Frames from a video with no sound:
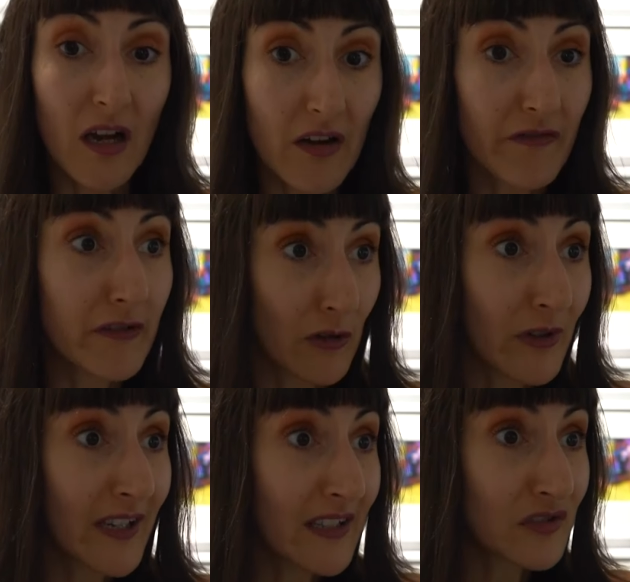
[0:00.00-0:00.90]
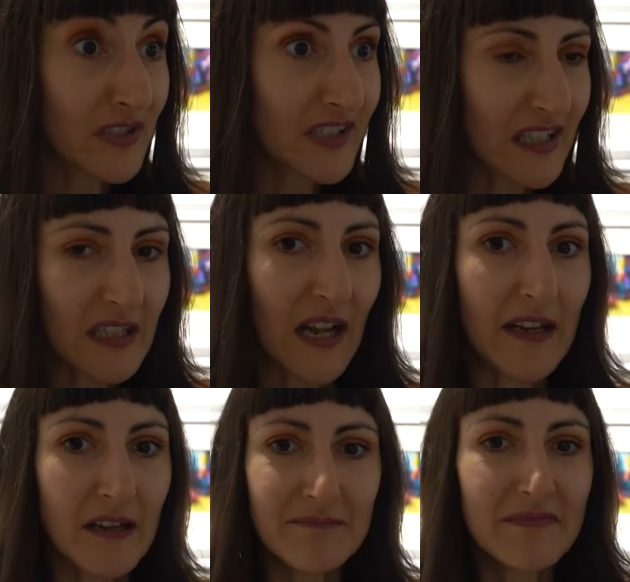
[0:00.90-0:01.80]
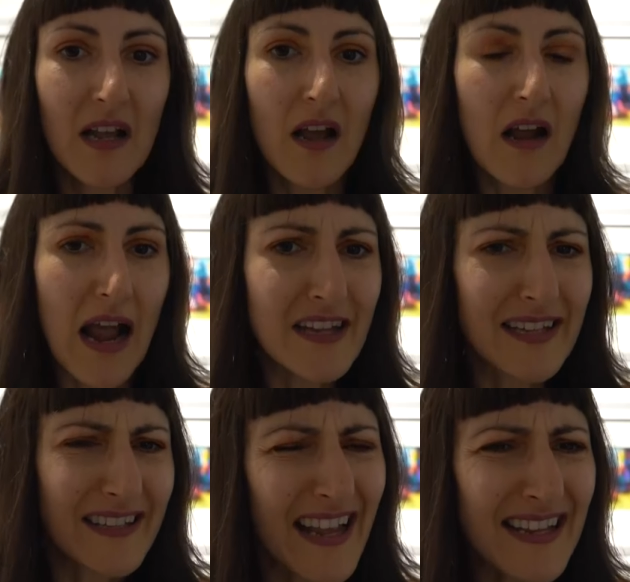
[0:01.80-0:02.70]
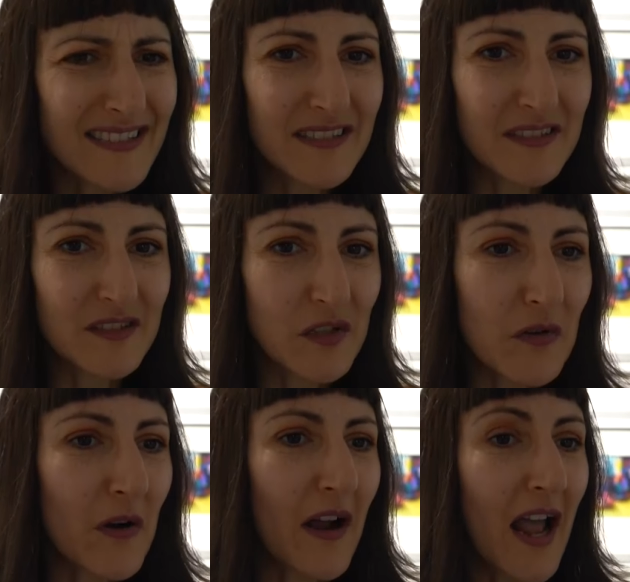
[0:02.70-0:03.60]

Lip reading: really interesting, and I said yes. So